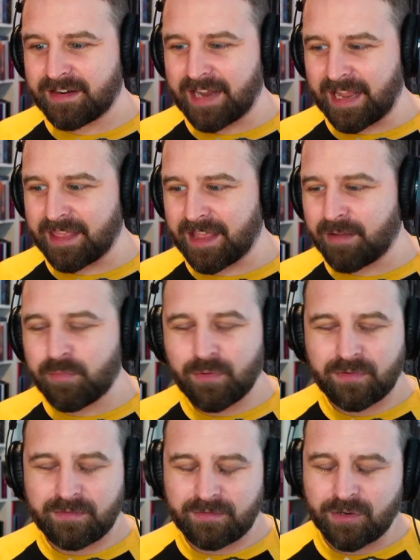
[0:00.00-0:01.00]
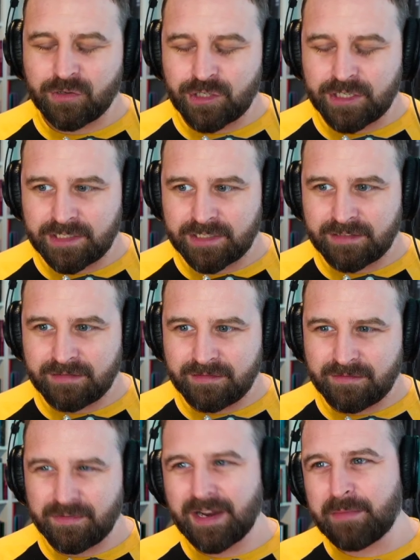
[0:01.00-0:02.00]
like that, but not cheesy.
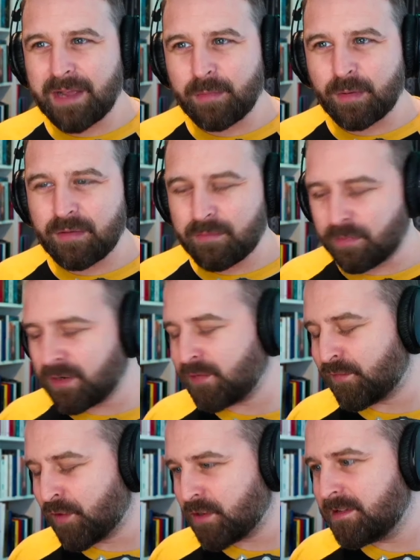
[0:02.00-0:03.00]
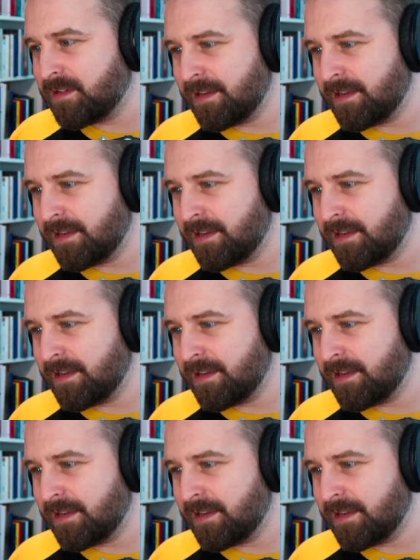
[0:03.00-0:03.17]
Well, it might be, but it's fun.